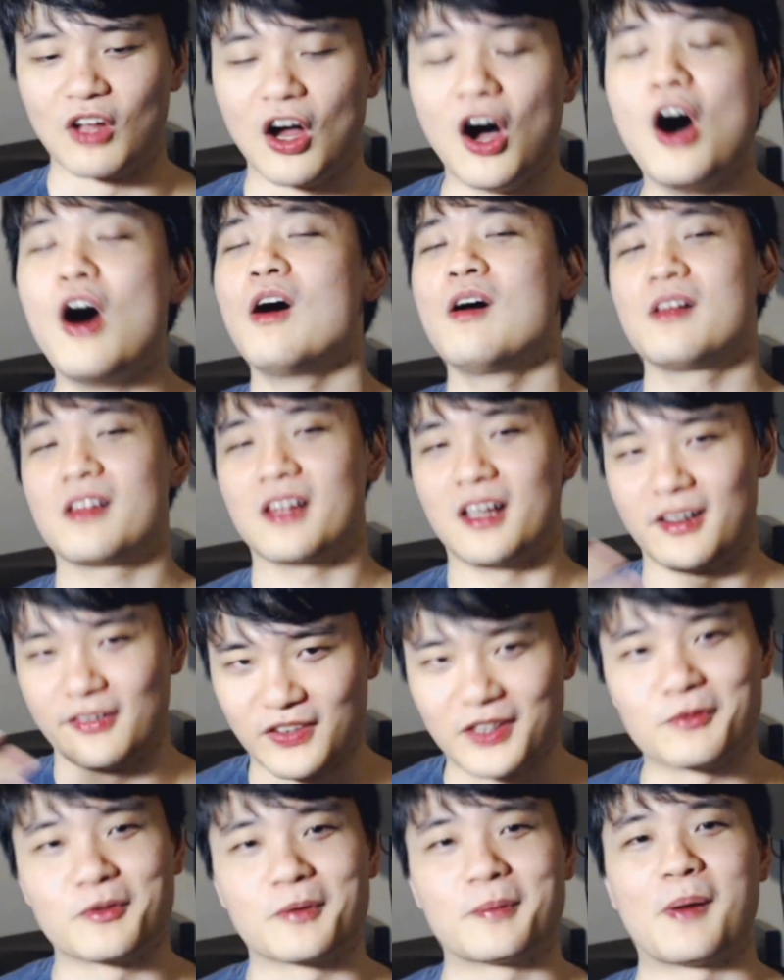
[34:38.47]
all
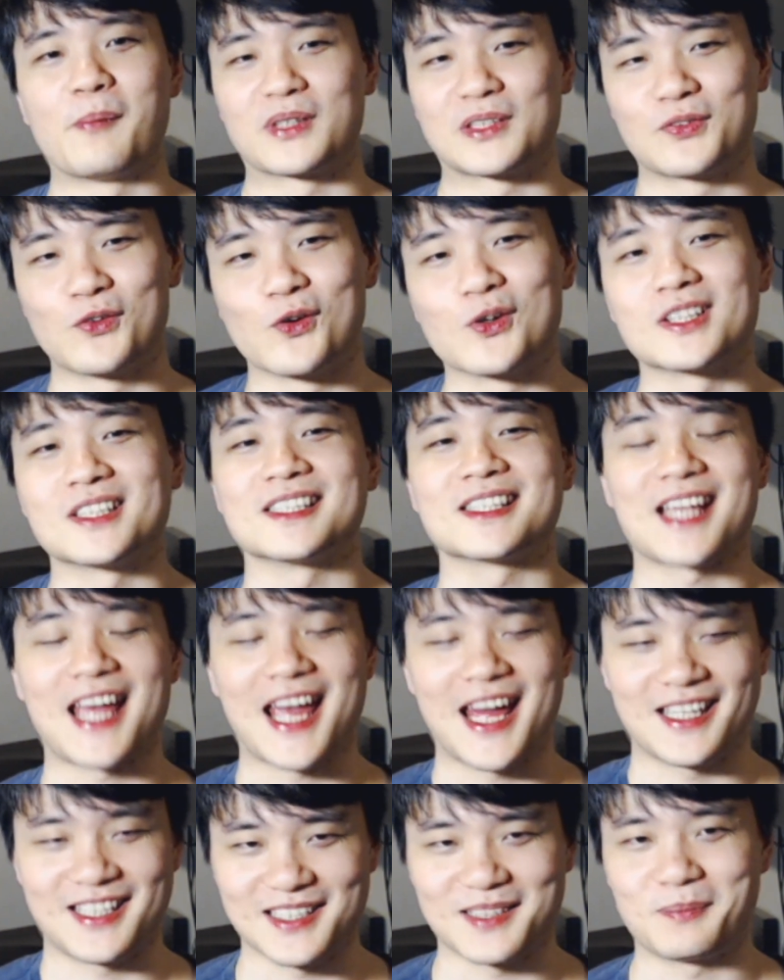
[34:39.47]
of the Republic's forces
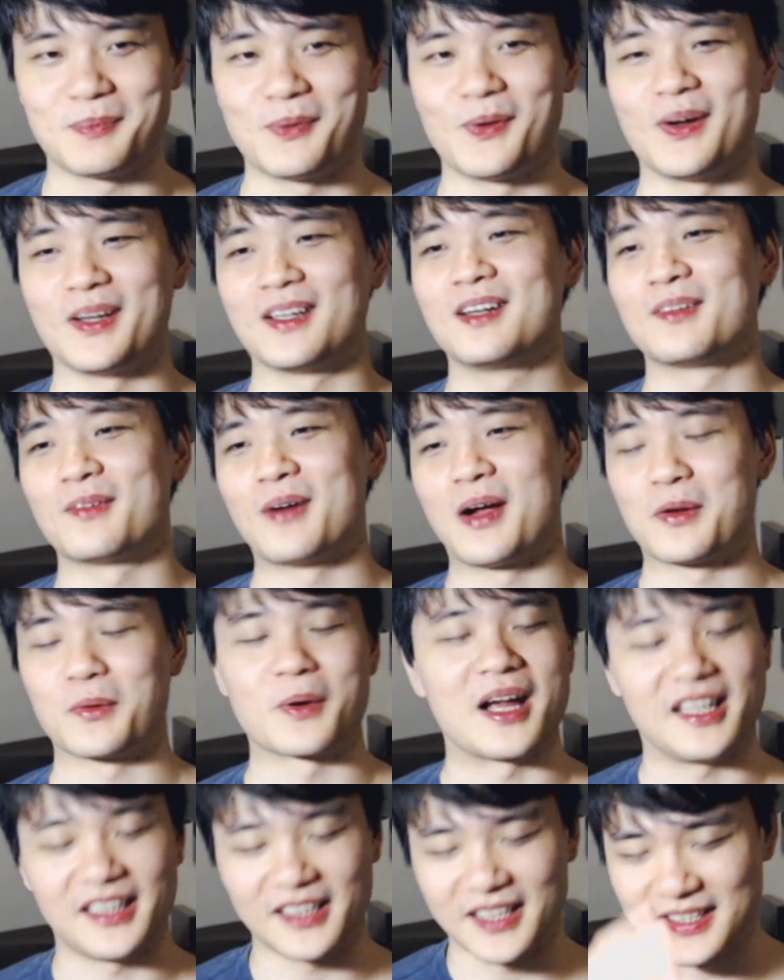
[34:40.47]
at this point, right?
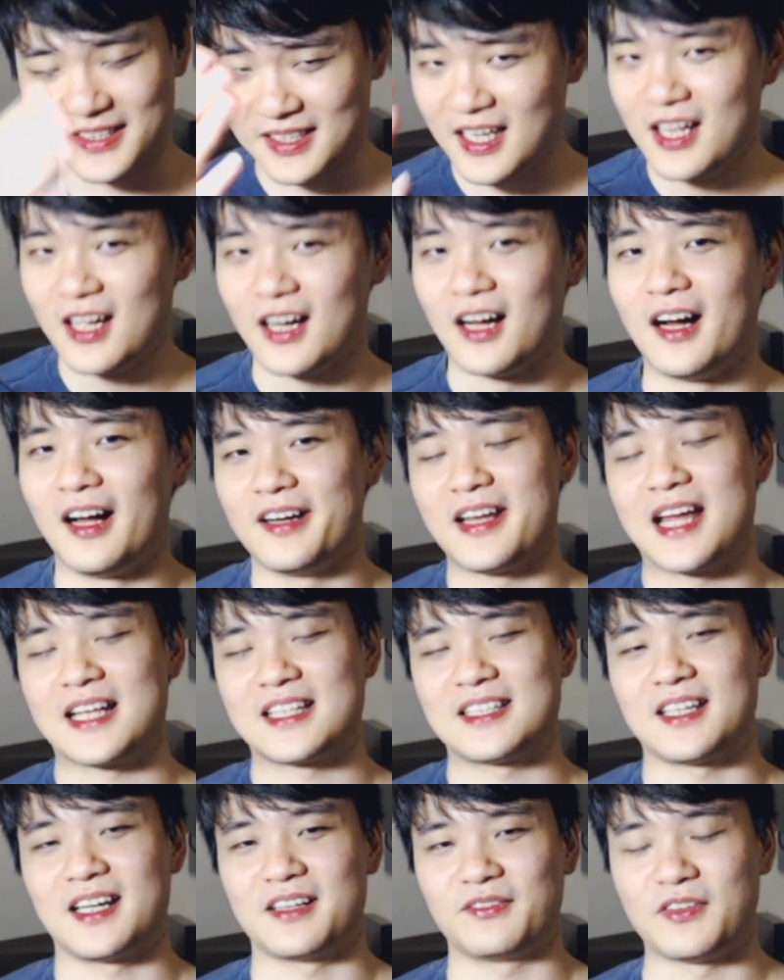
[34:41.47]
Or at least on
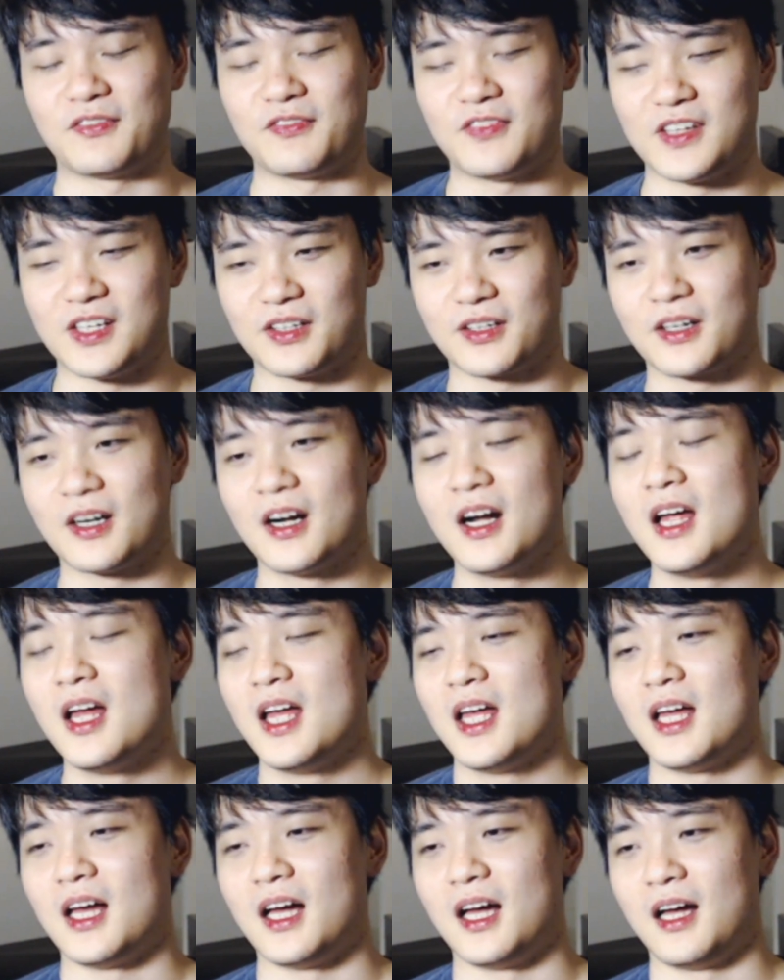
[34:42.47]
that side of the theater,
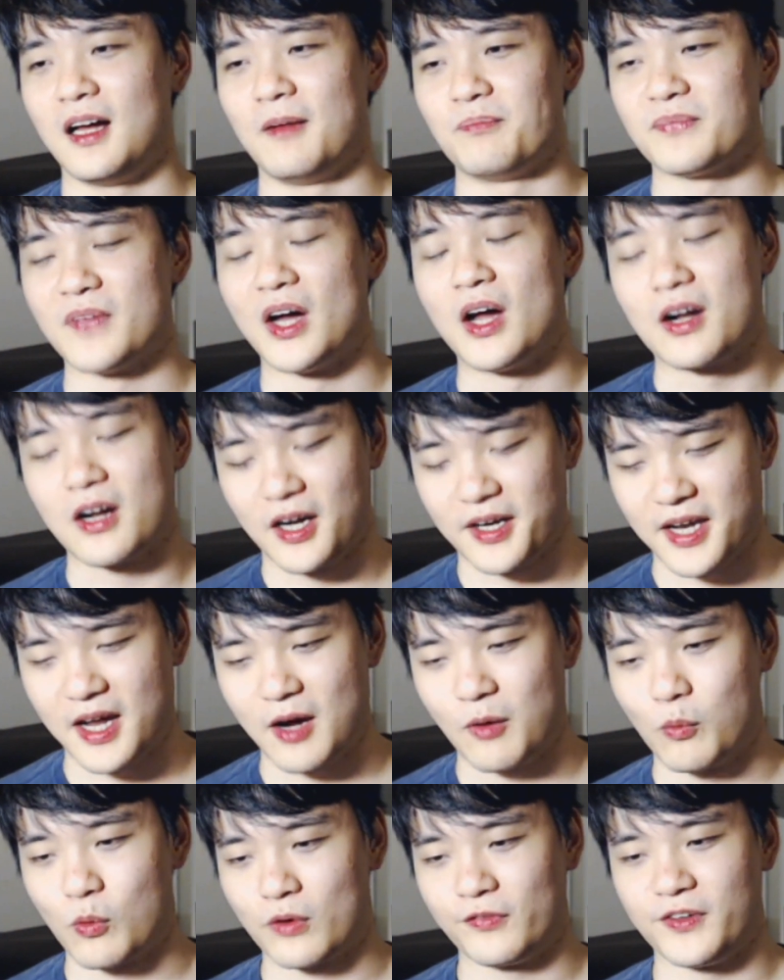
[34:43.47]
on
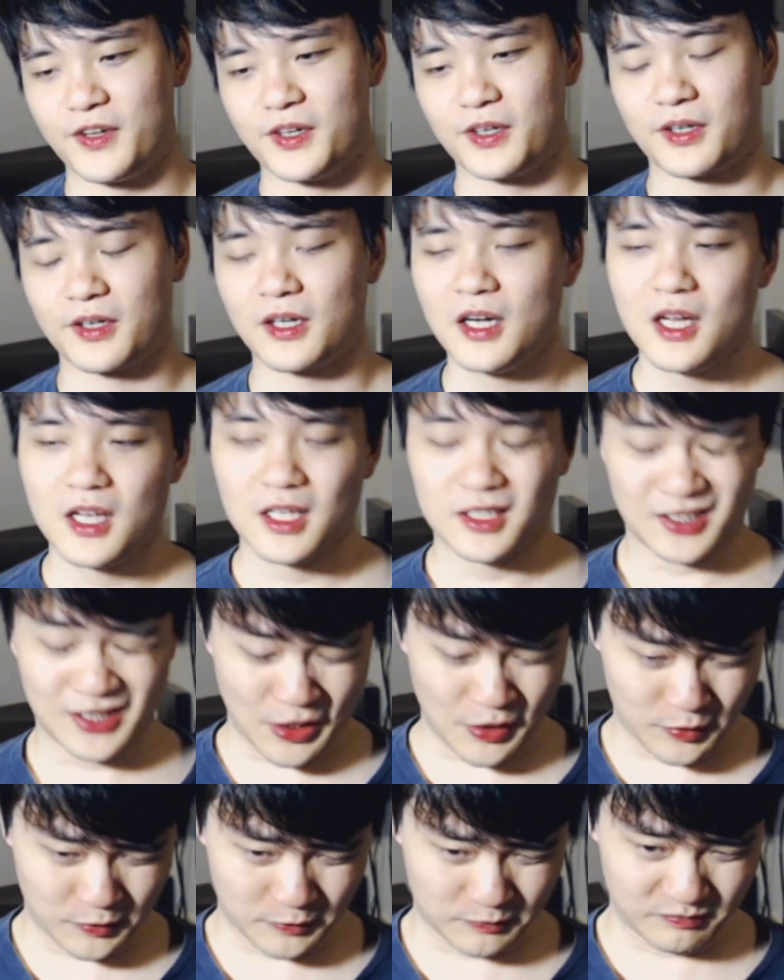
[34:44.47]
that war theater.
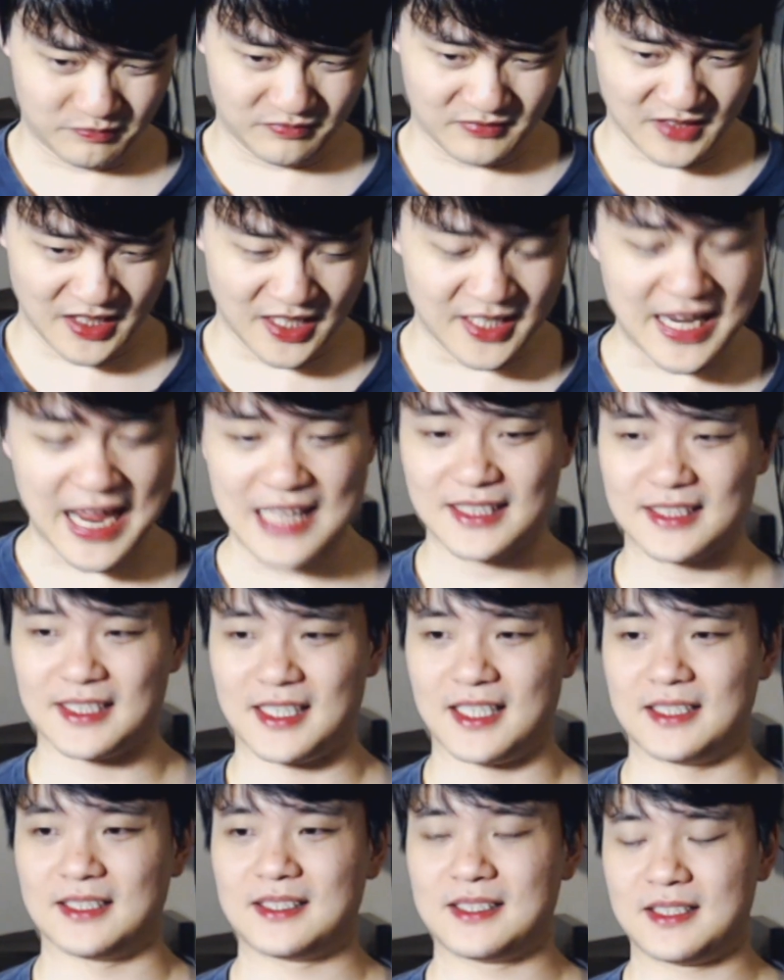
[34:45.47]
So in that
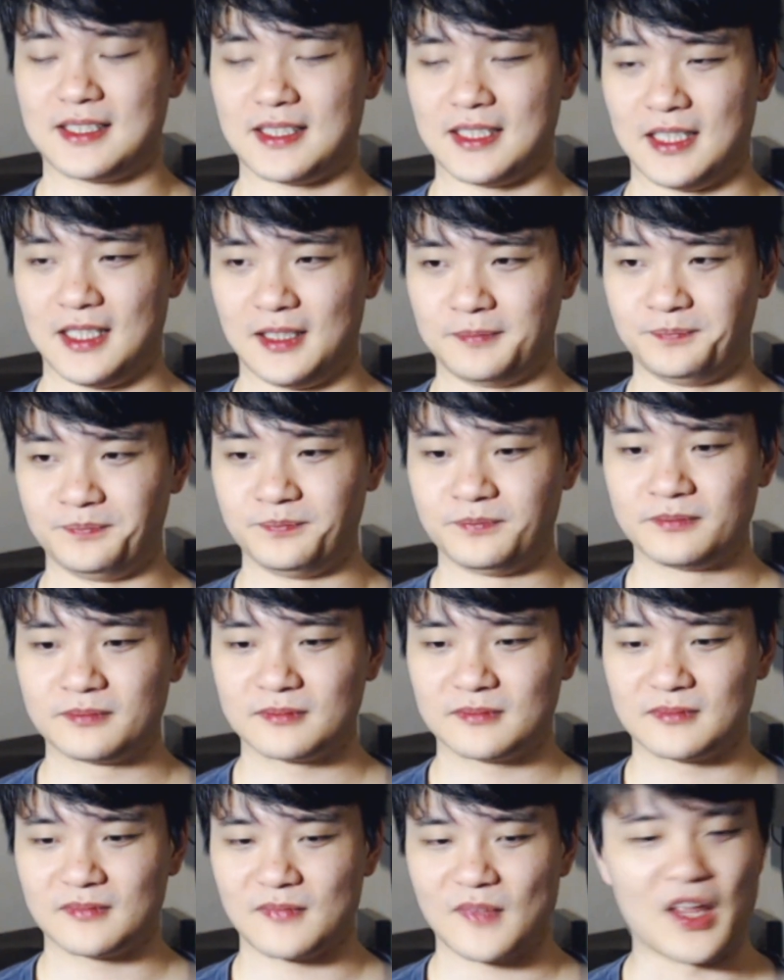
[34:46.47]
sense,
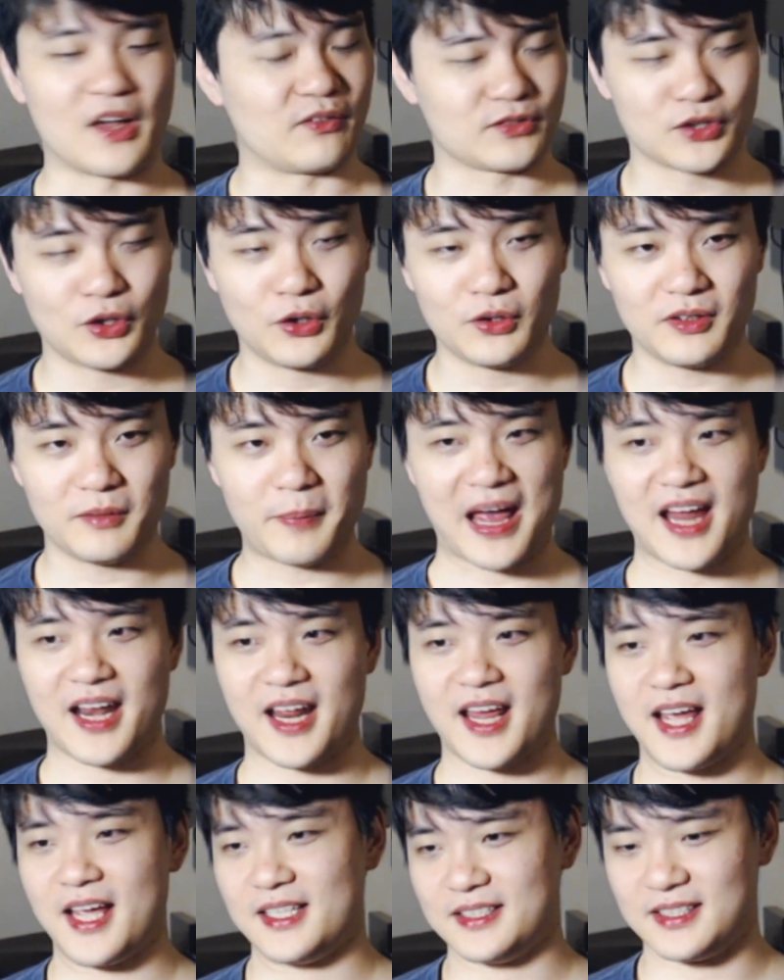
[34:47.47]
you know, total
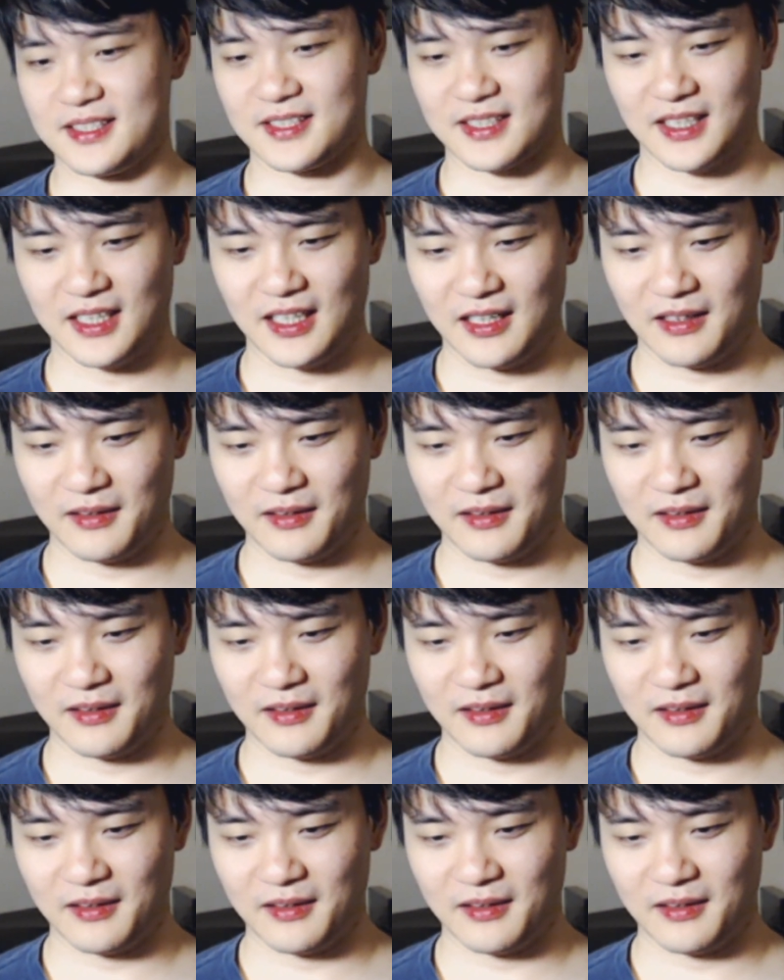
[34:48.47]
badass,